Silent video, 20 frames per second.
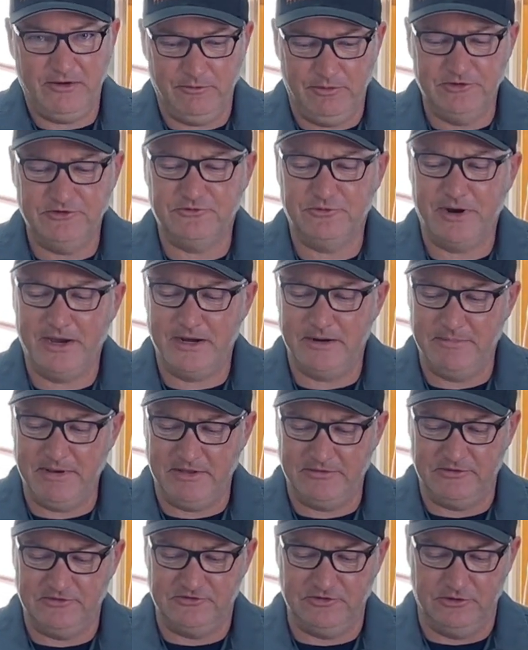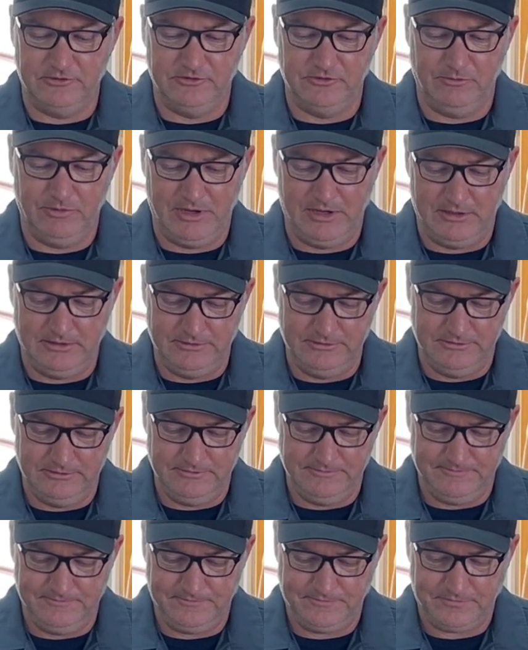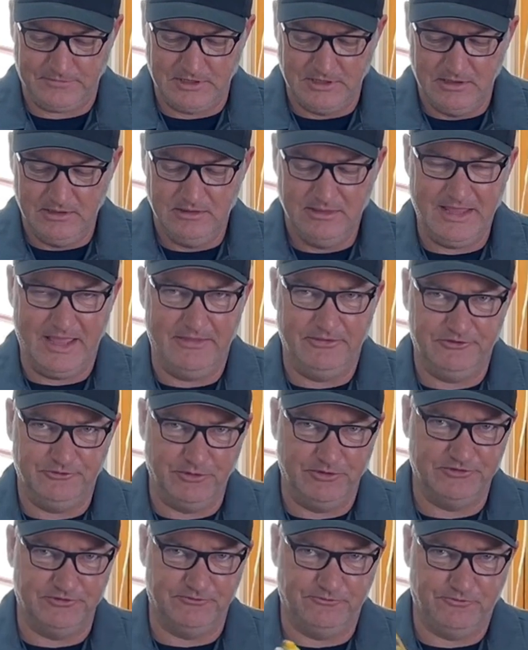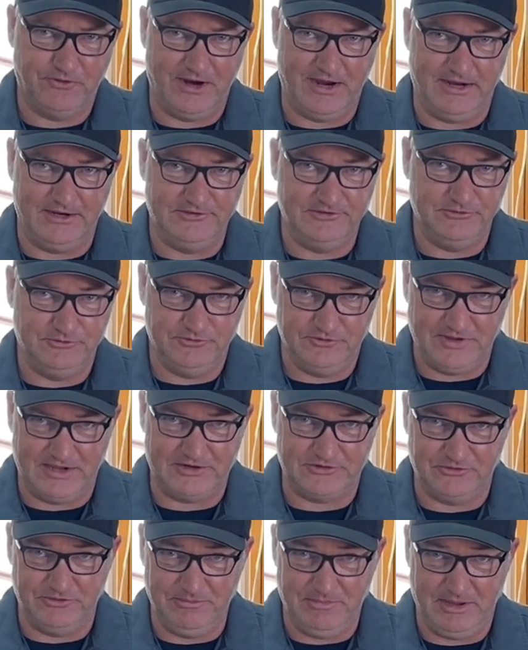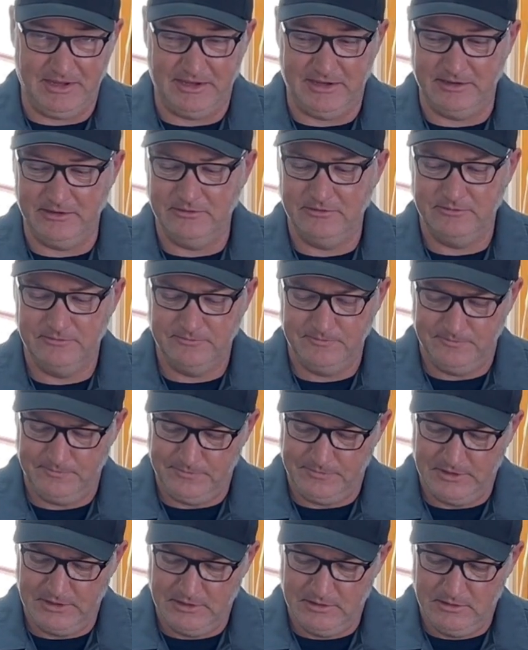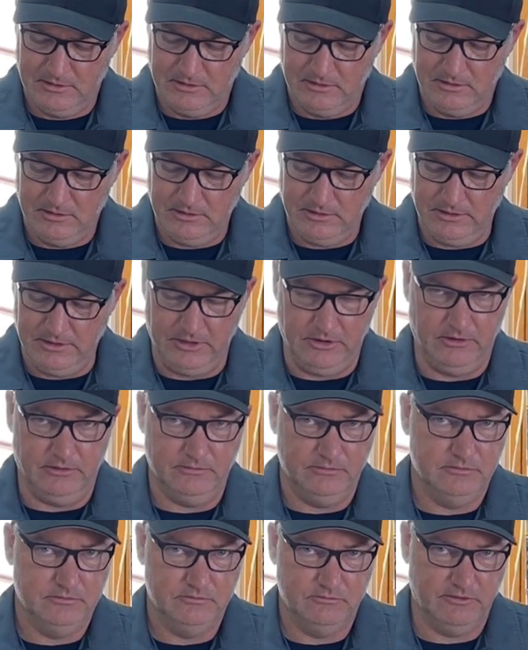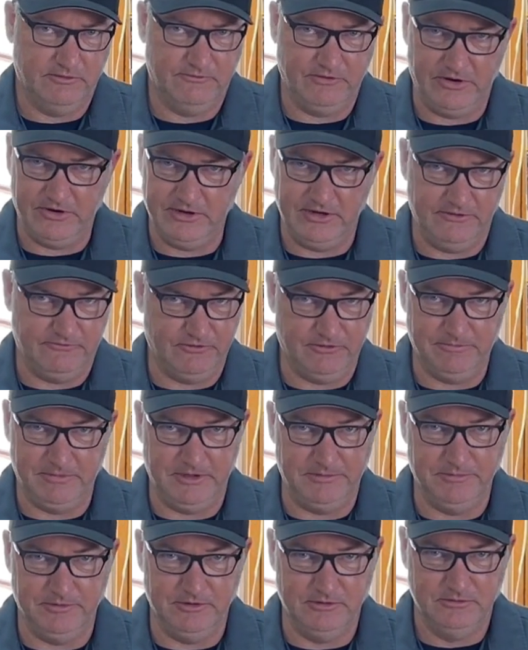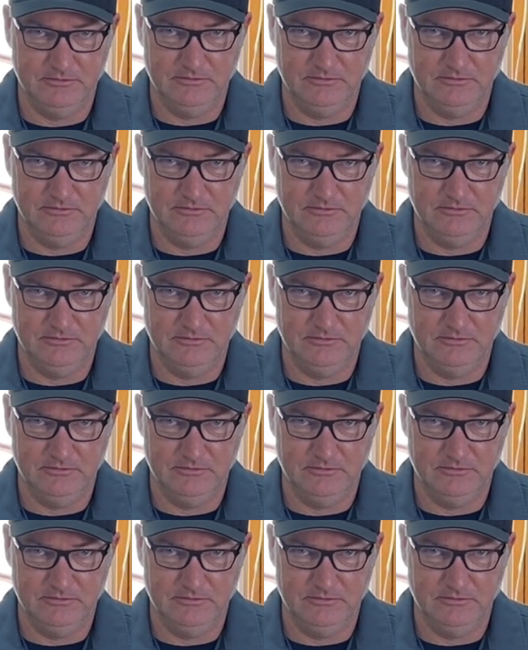was right about this old Dewalt. Now, this wasn't Frank's, this was actually mine. You know, we're very different people.